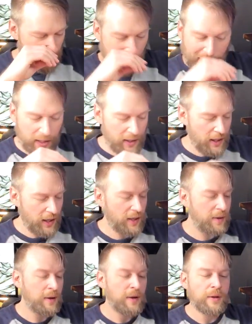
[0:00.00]
And
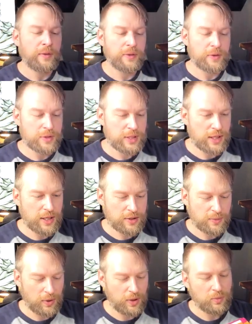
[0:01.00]
then there's
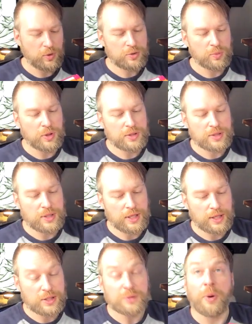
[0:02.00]
this one, which was
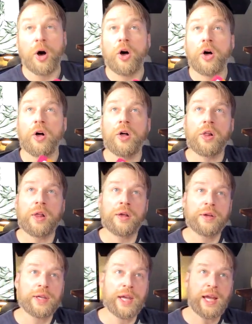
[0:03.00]
the small.
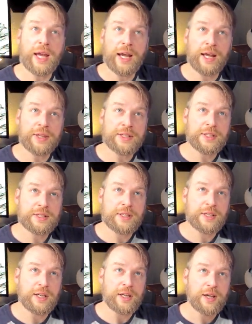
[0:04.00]
Yeah, this is
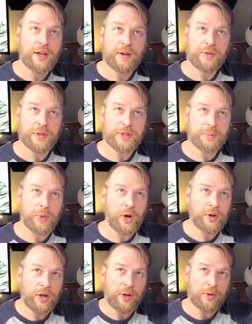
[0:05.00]
the small
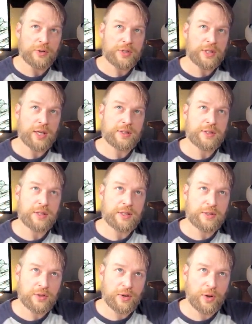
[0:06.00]
colored sets.
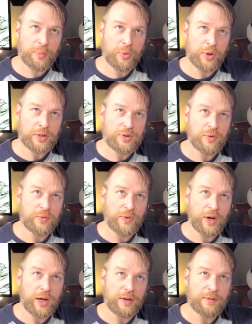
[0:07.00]
These are all
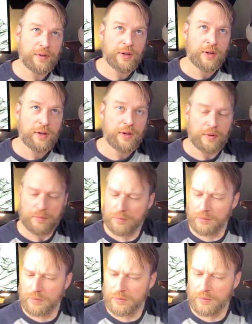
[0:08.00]
0.25,
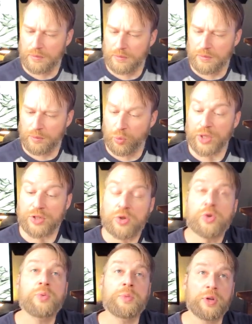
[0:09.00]

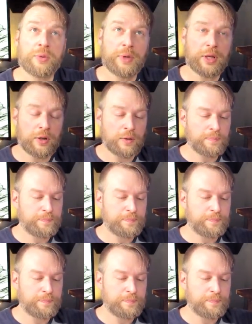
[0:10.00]
0.2 millimeter.